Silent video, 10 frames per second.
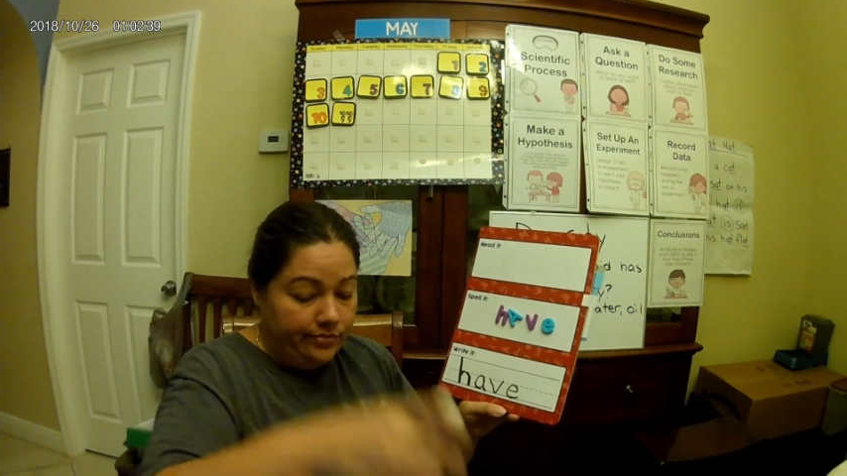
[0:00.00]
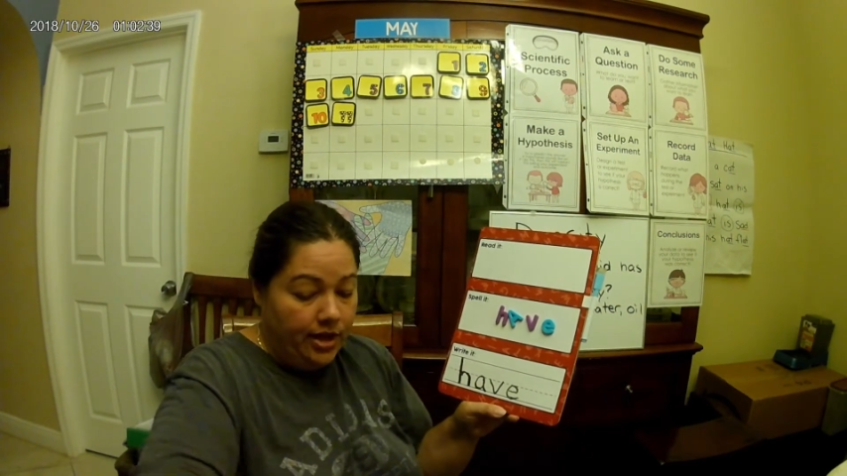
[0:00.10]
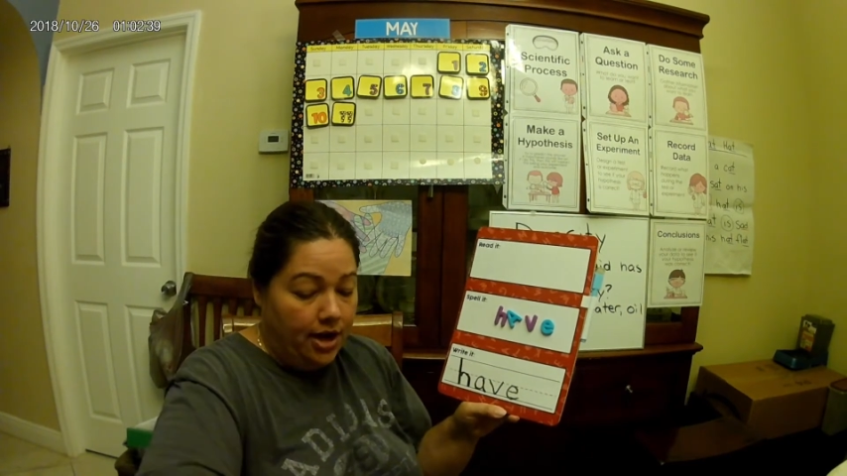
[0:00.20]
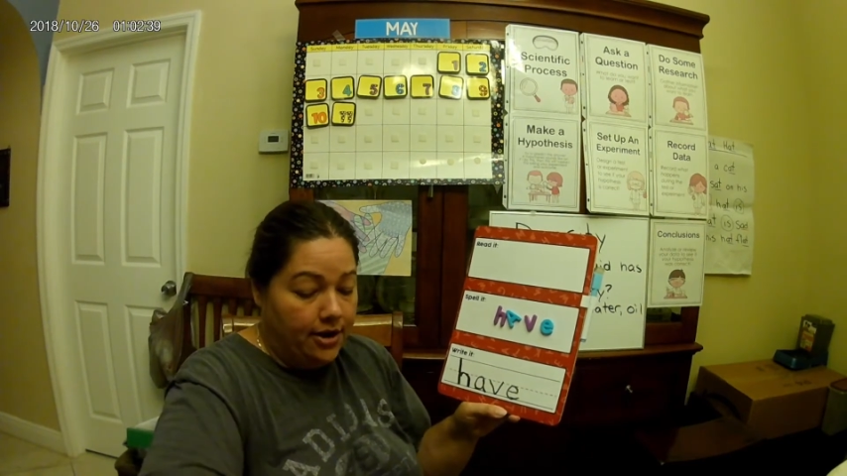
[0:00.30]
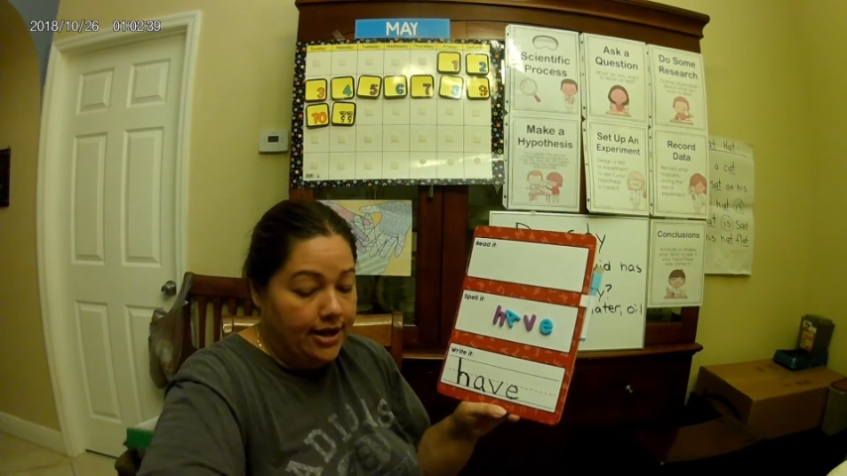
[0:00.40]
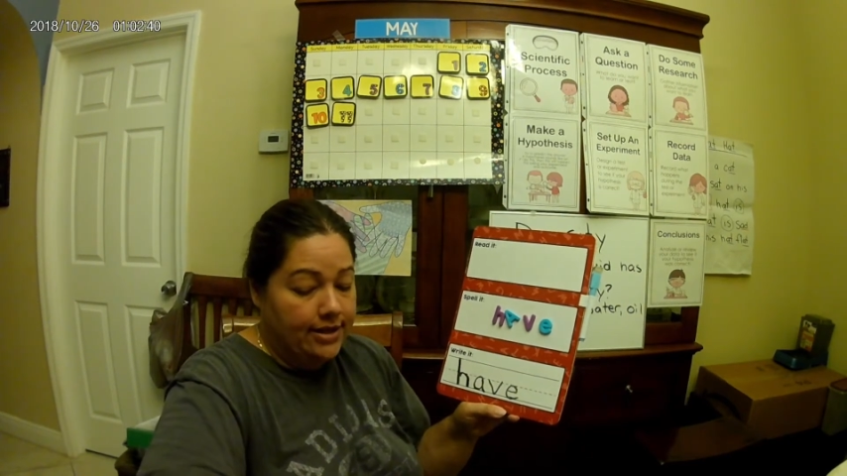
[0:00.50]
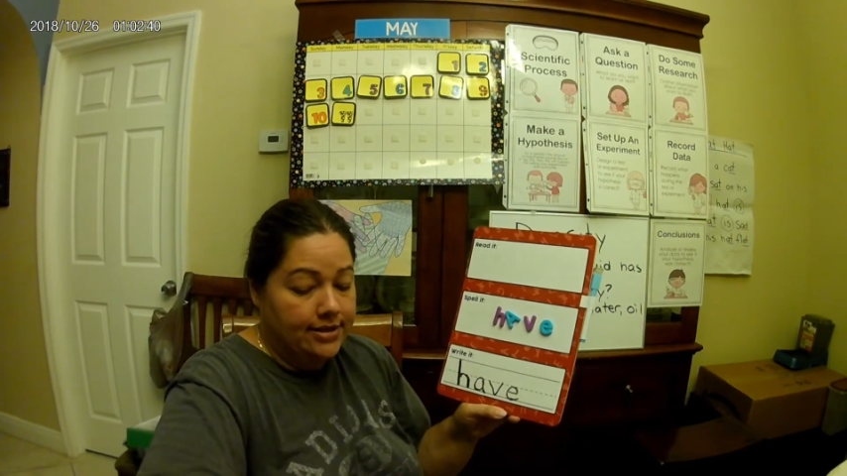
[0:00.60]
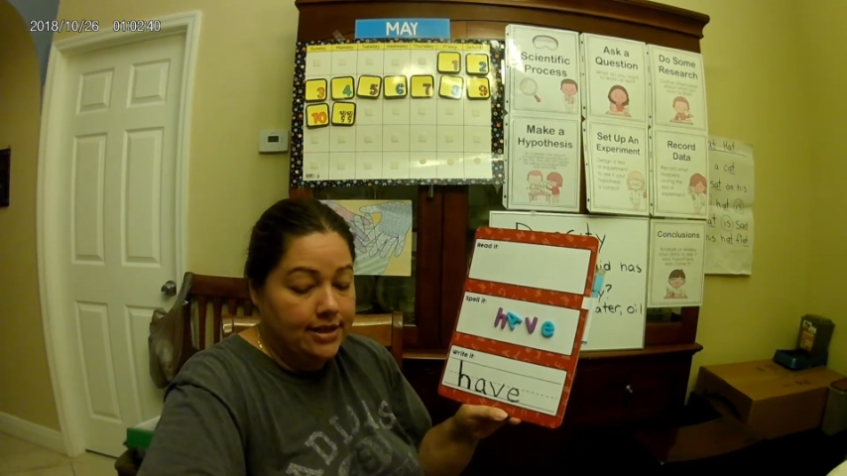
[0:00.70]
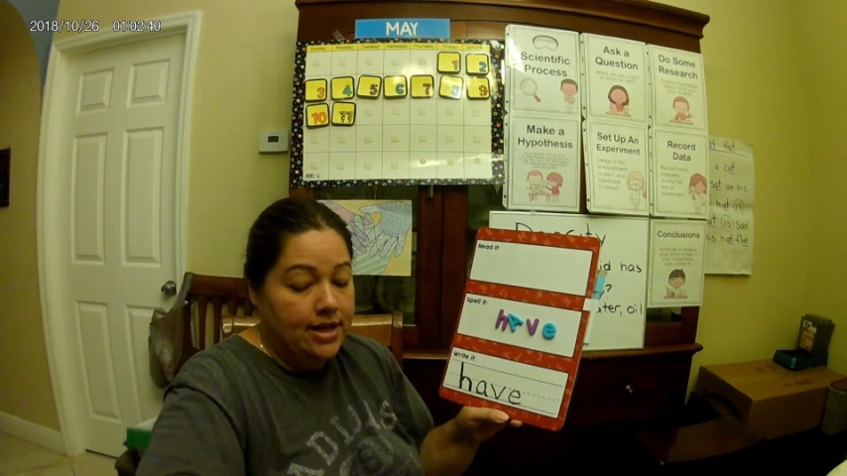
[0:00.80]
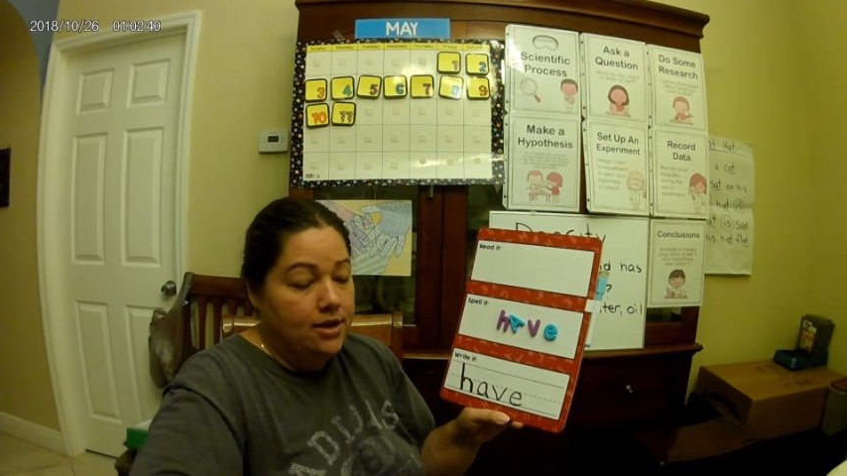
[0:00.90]
All right,
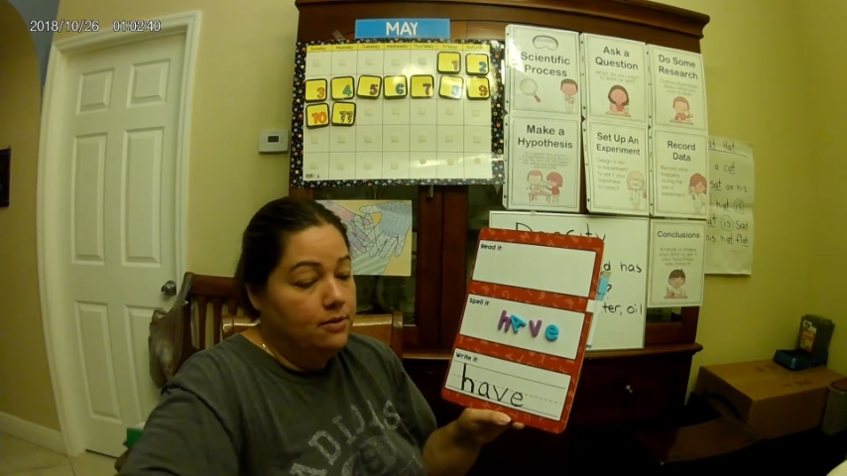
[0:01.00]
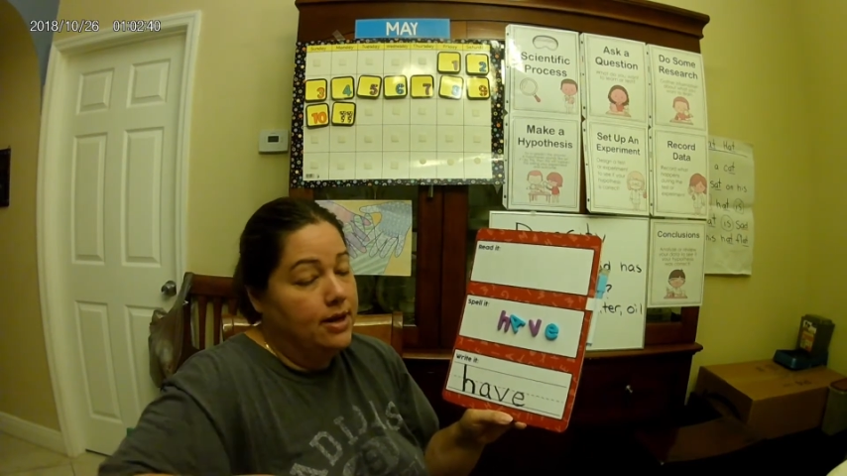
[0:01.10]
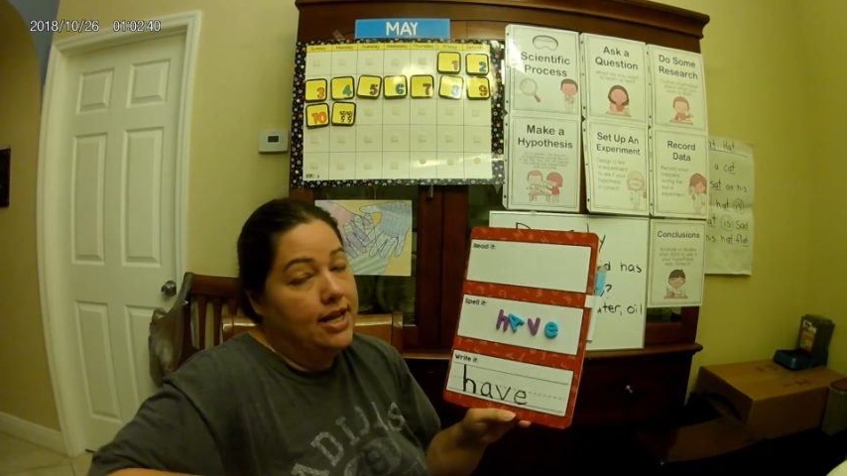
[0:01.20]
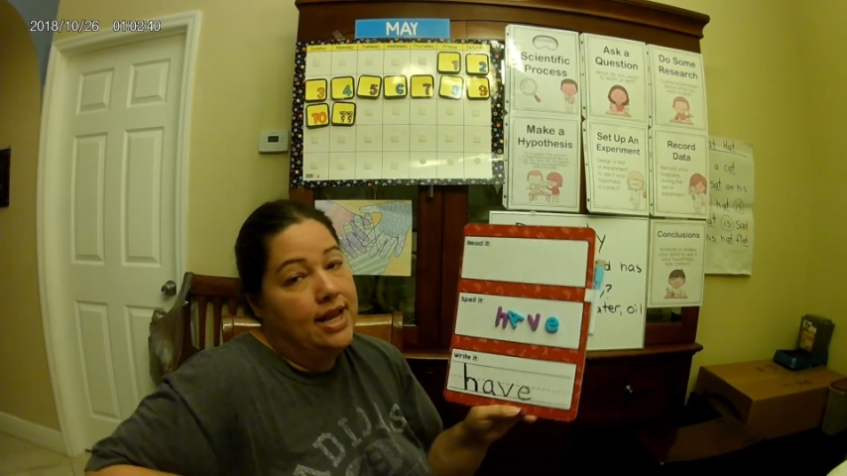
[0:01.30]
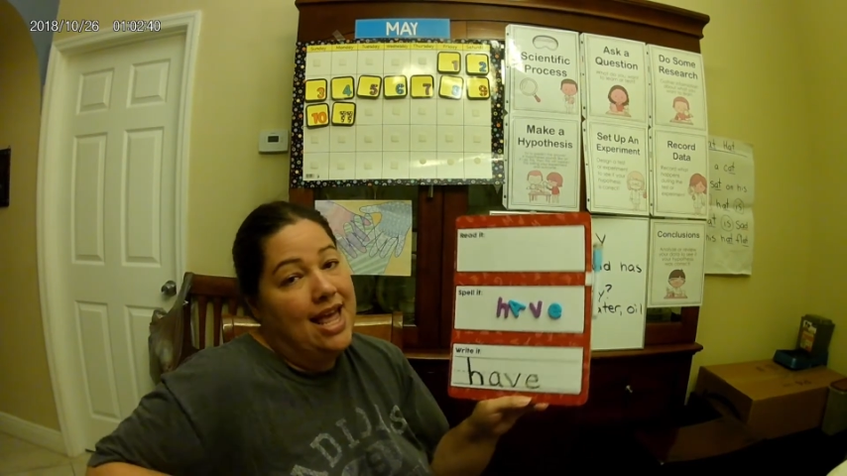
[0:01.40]
ready?